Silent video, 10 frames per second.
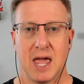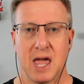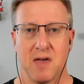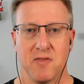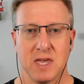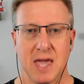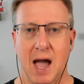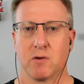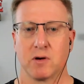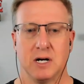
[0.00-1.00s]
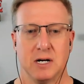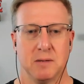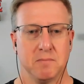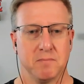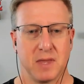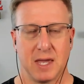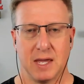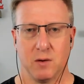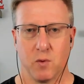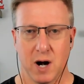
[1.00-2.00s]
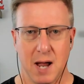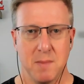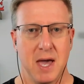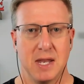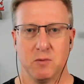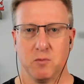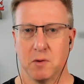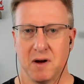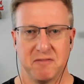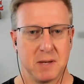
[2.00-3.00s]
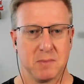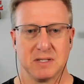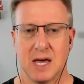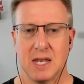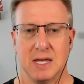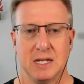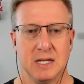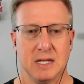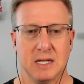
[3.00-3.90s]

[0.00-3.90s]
and the outcome and where I'm headed, where my family's headed.